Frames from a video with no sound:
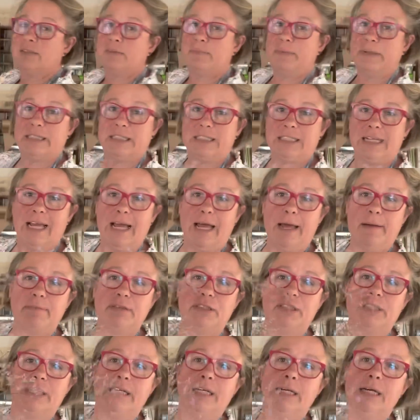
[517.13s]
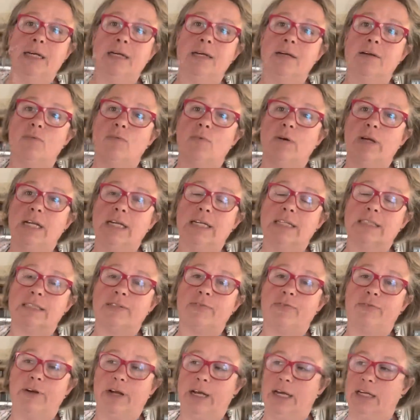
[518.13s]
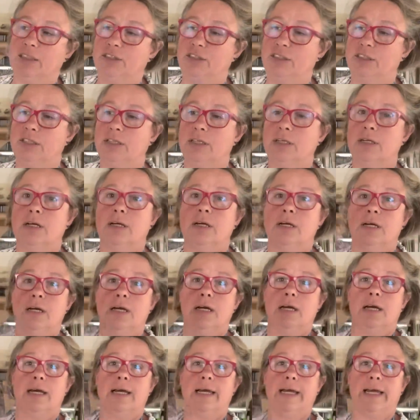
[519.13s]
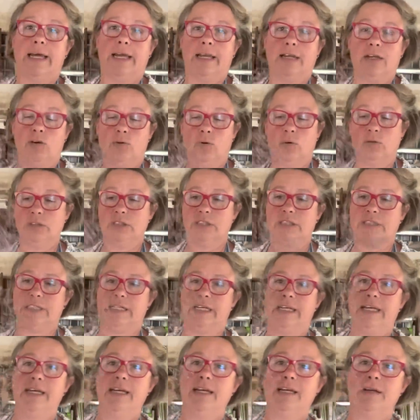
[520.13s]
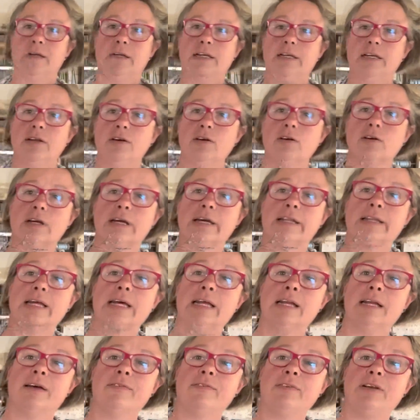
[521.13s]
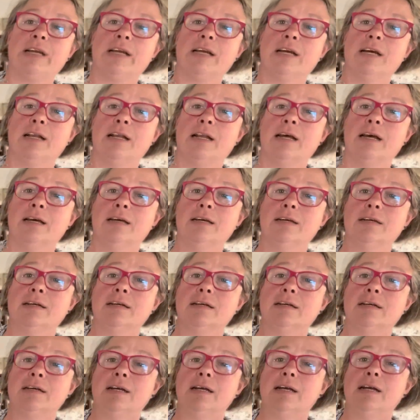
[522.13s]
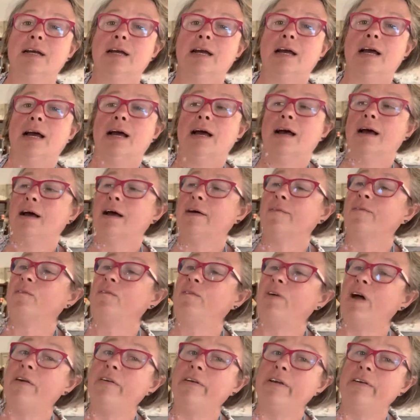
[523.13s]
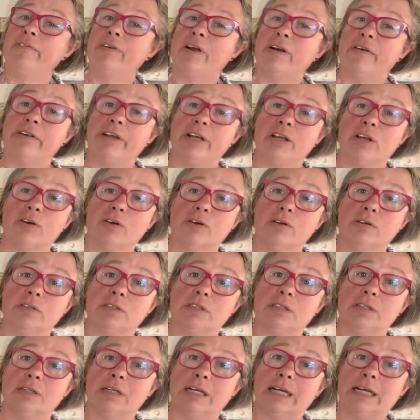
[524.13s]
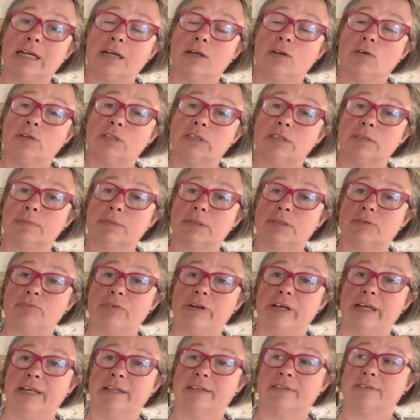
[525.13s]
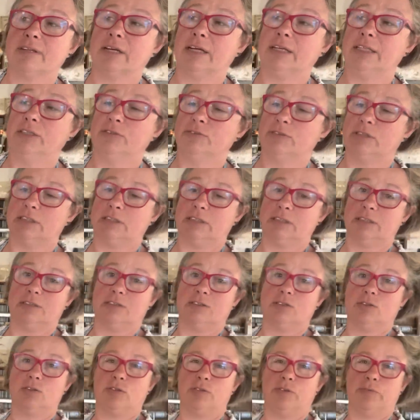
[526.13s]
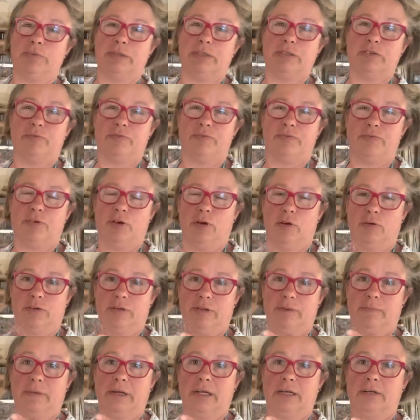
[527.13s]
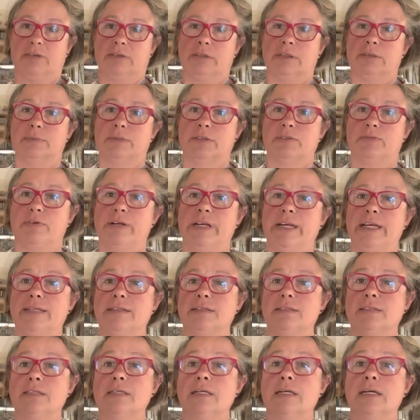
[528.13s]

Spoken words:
a bit cabbagey when it's fresh in quantity. Look at that lovely colour. Very, very good in Christmas wreaths. I use it as a sort of bit of froth in my Christmas wreaths.